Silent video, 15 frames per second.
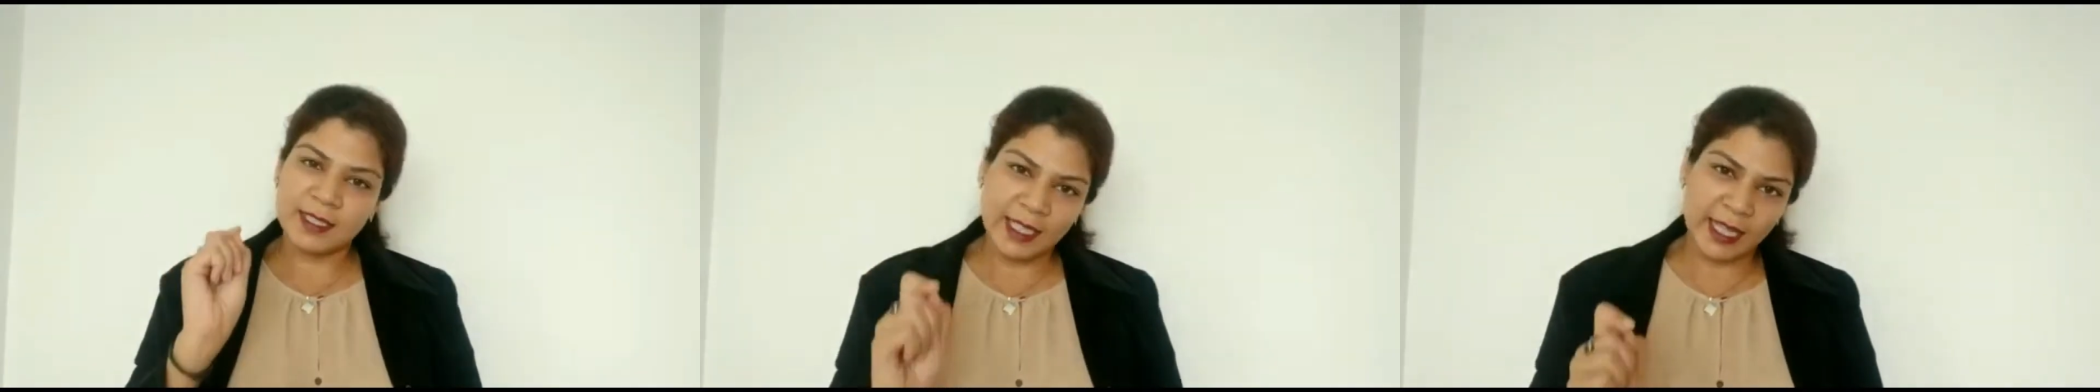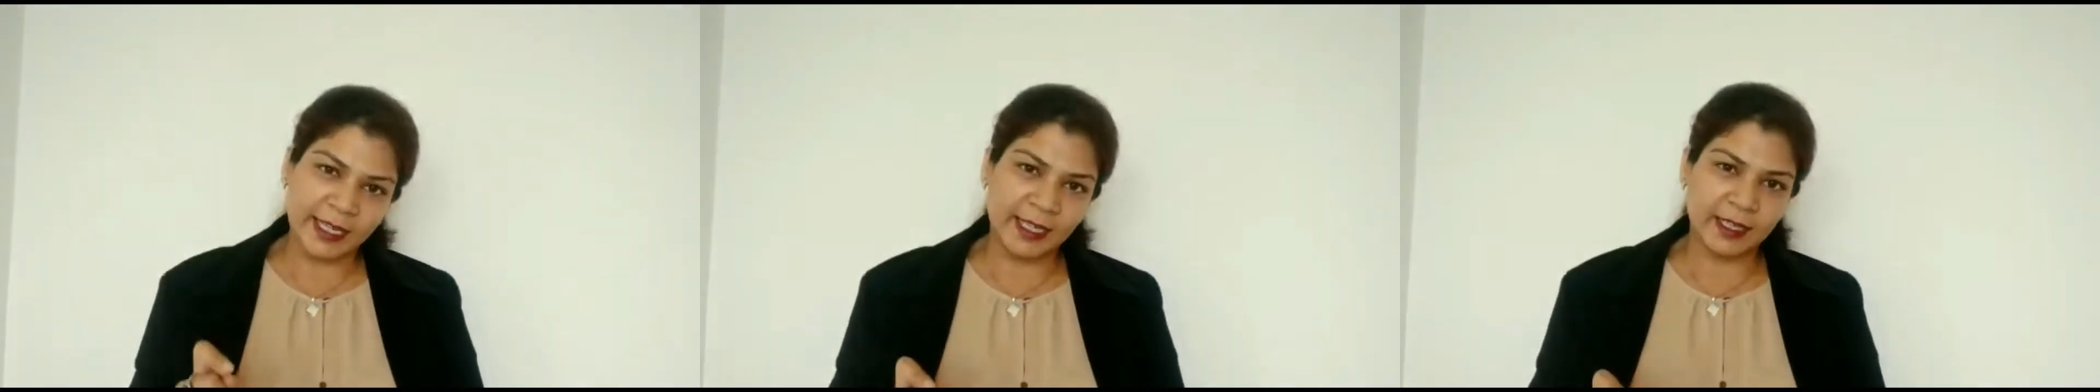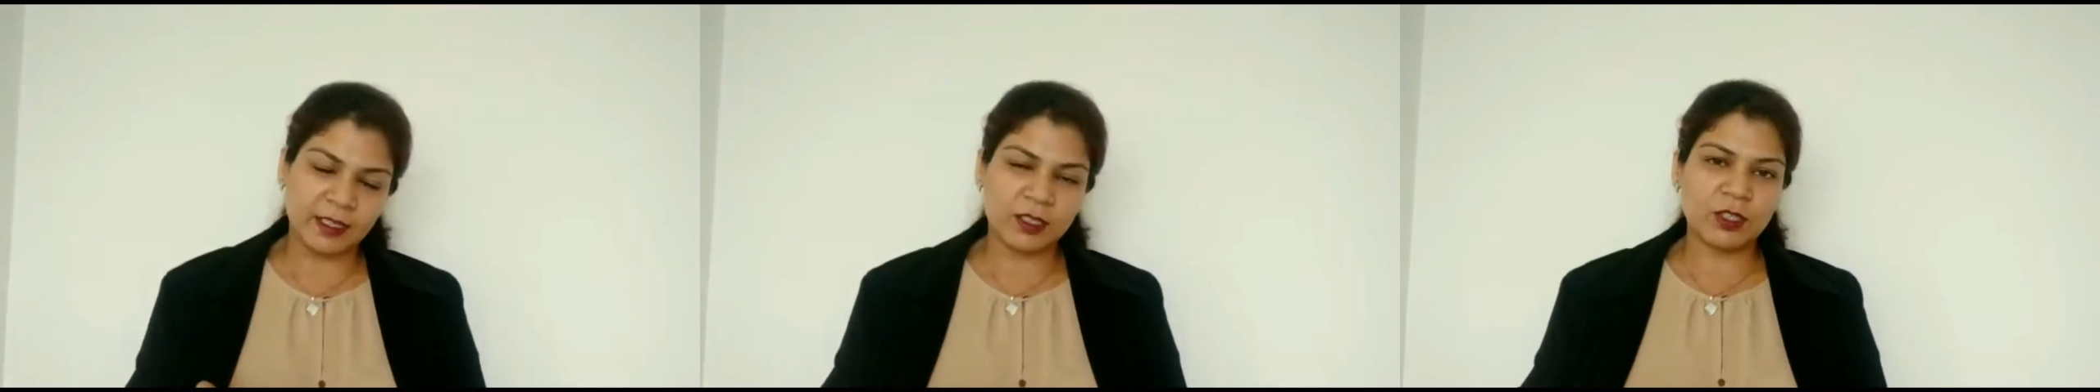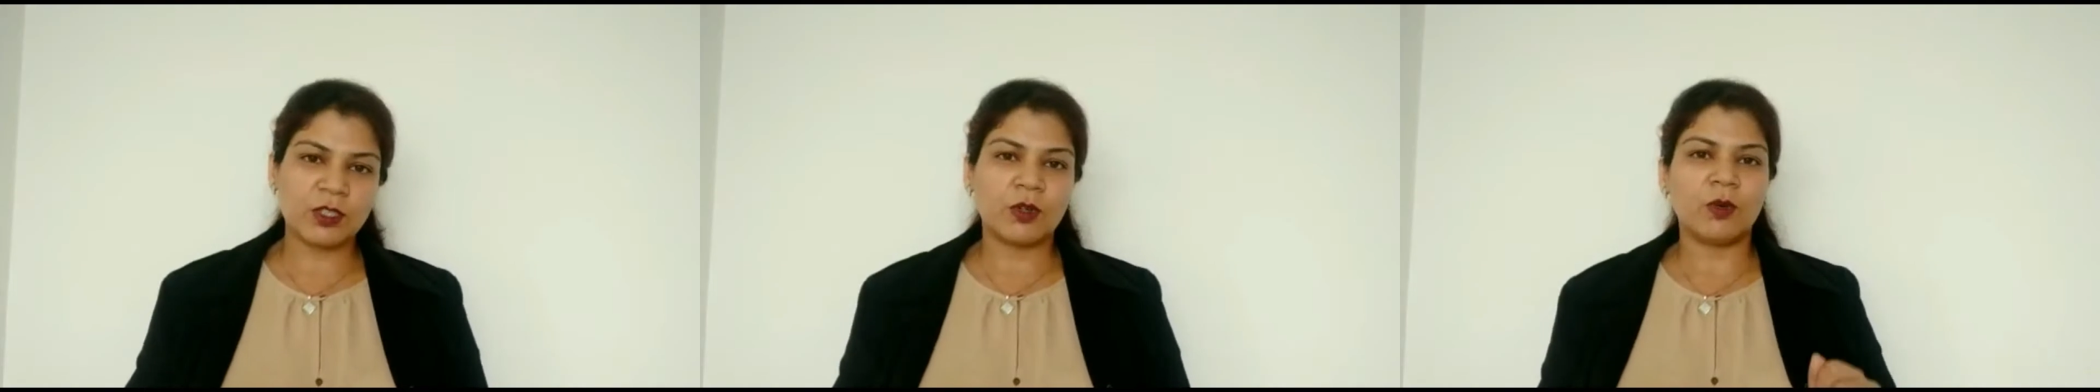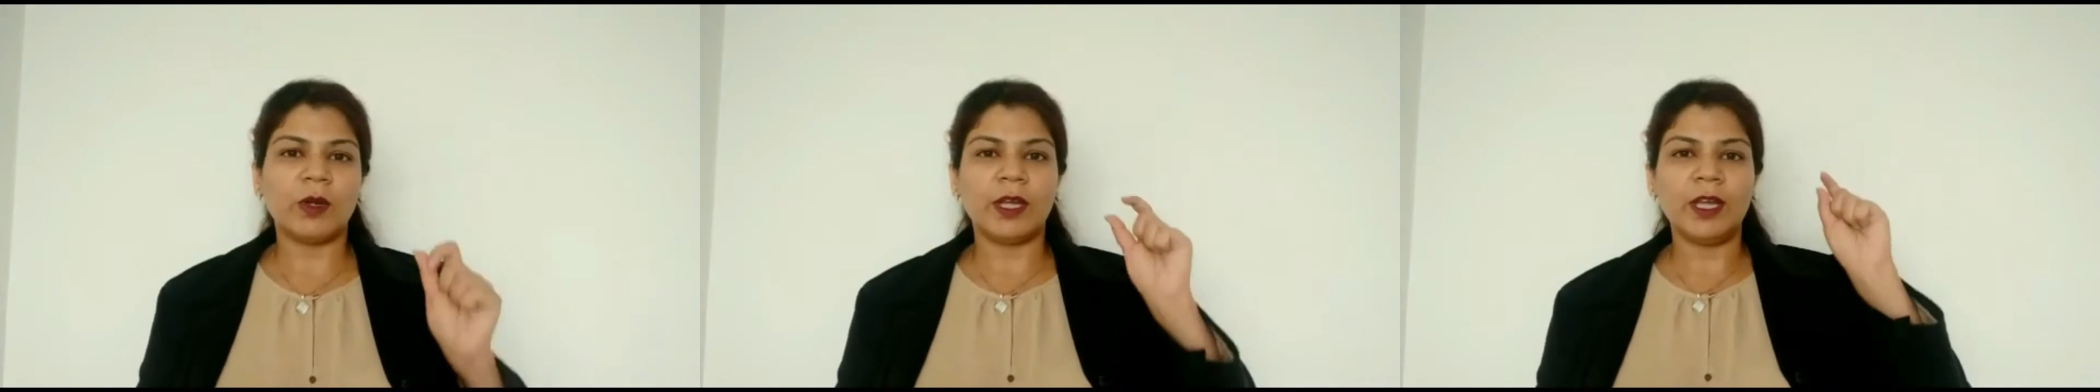
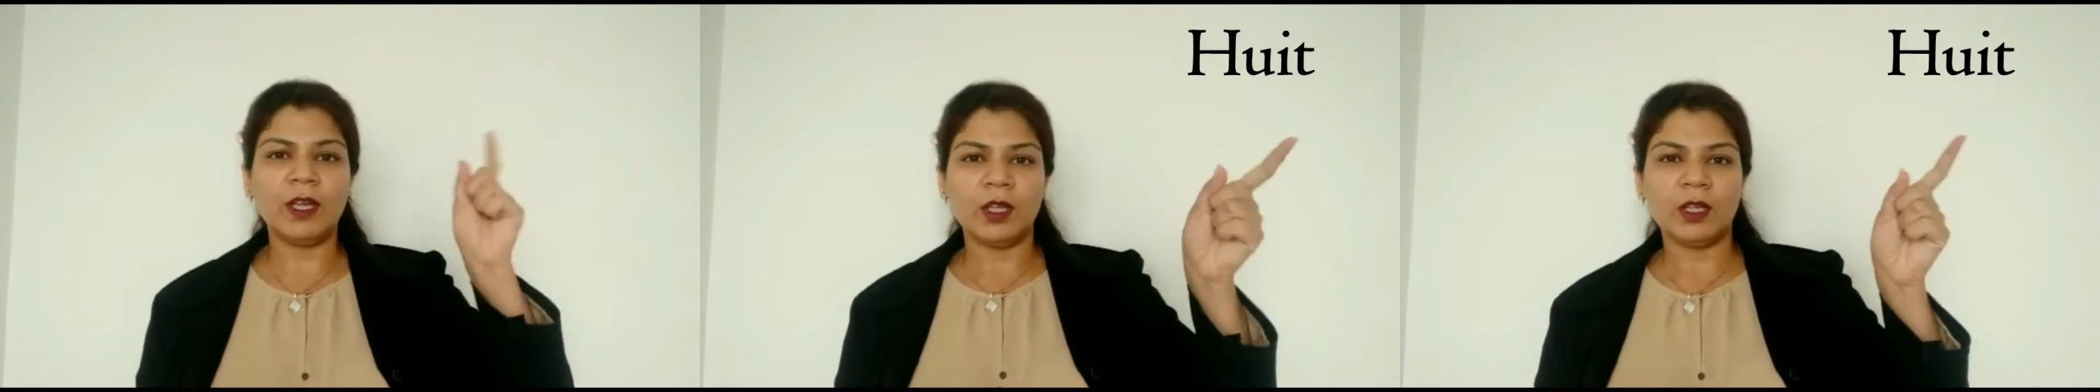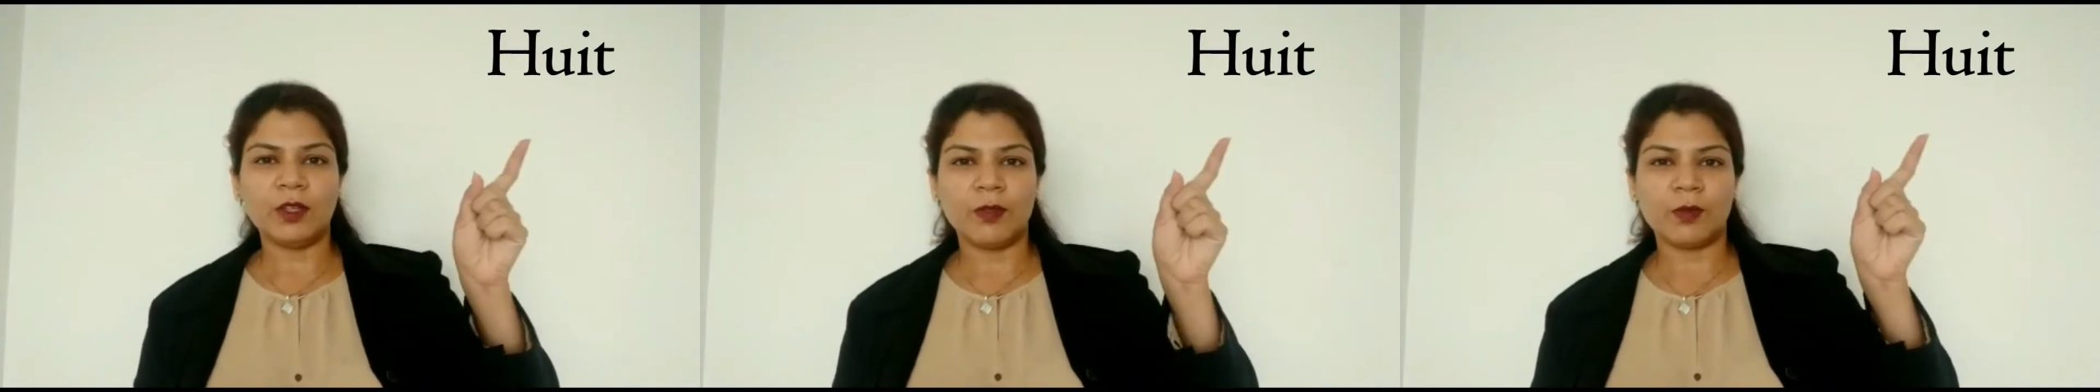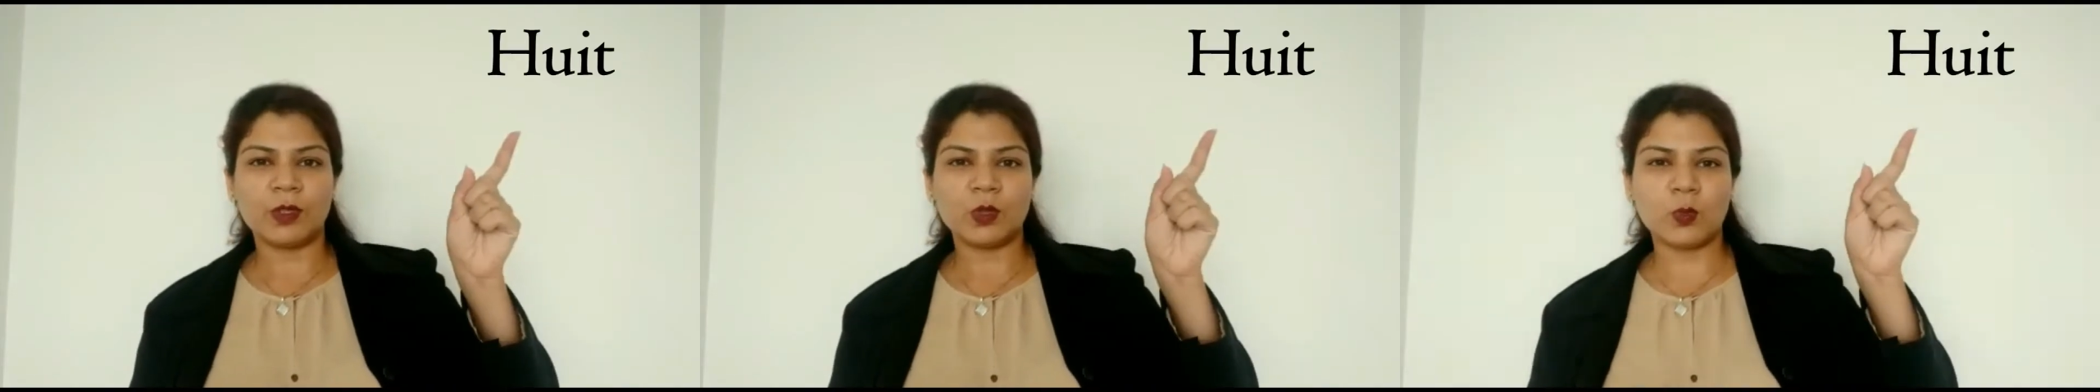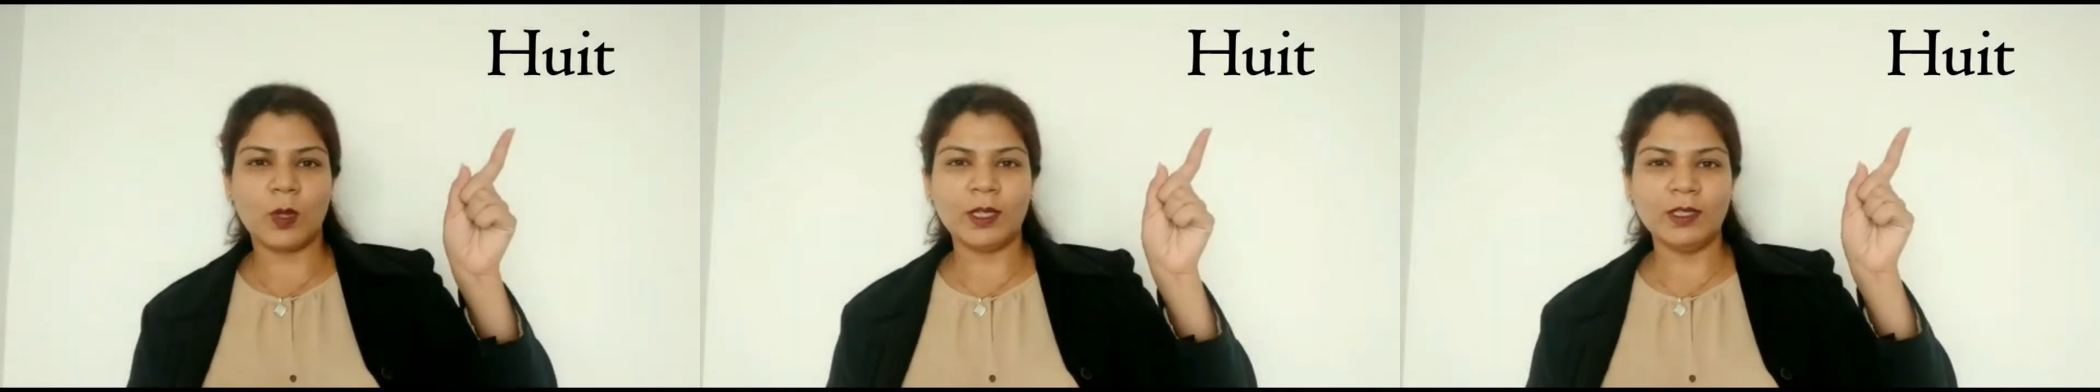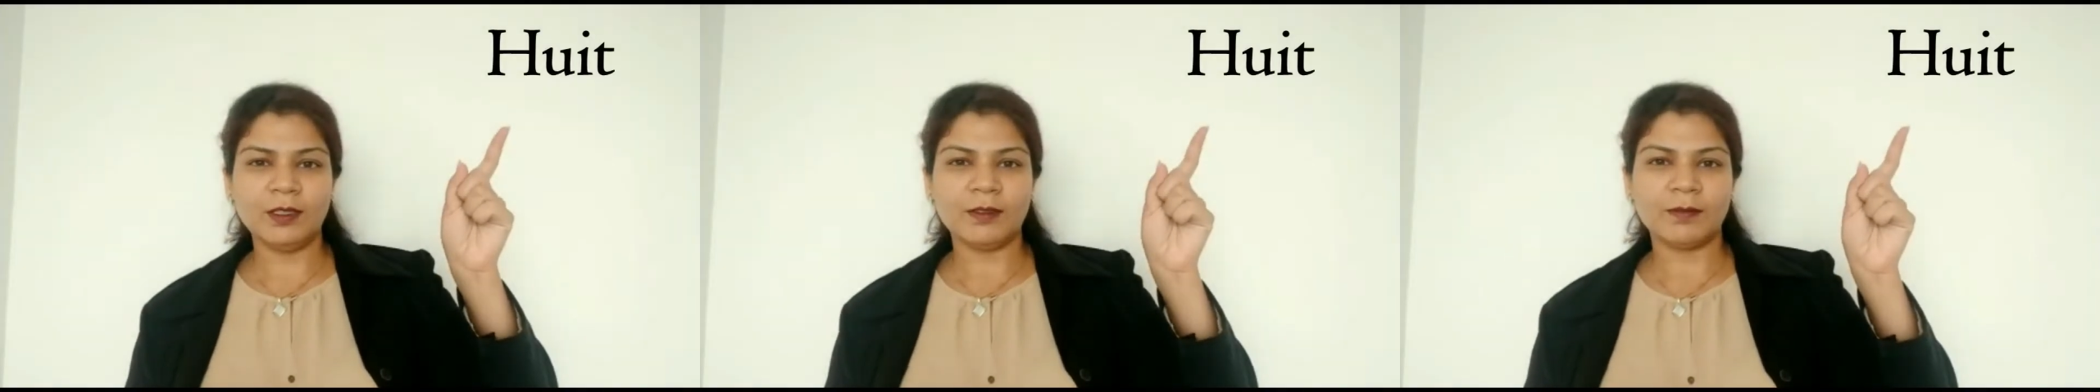silent. Okay. This
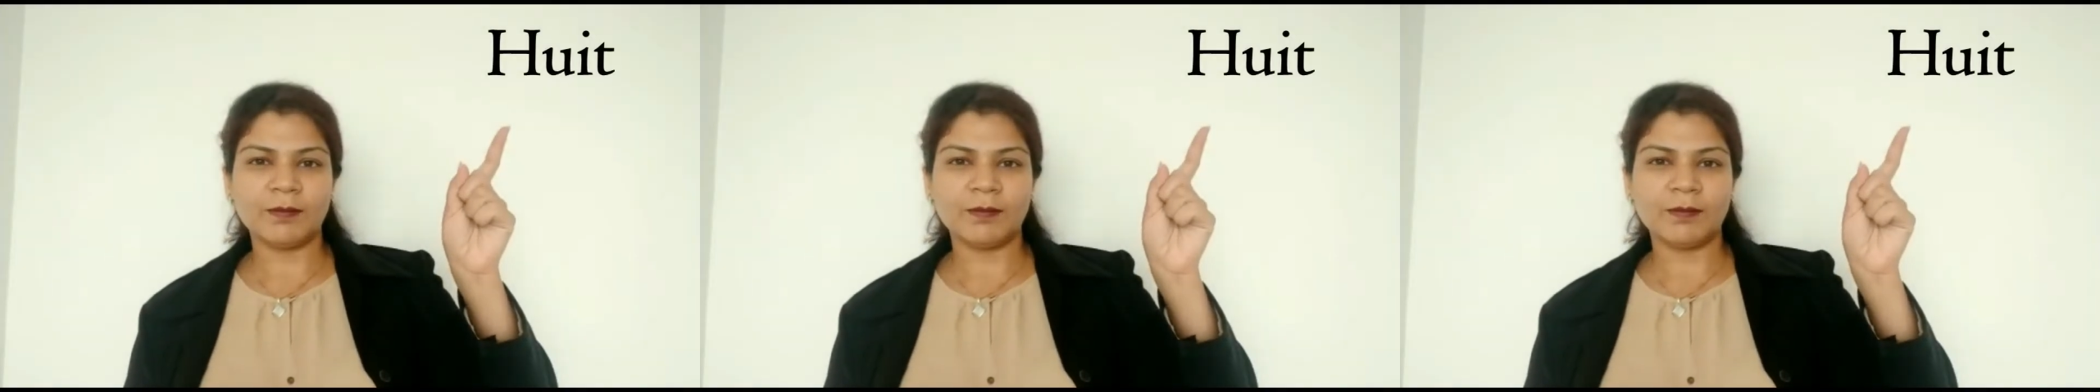one.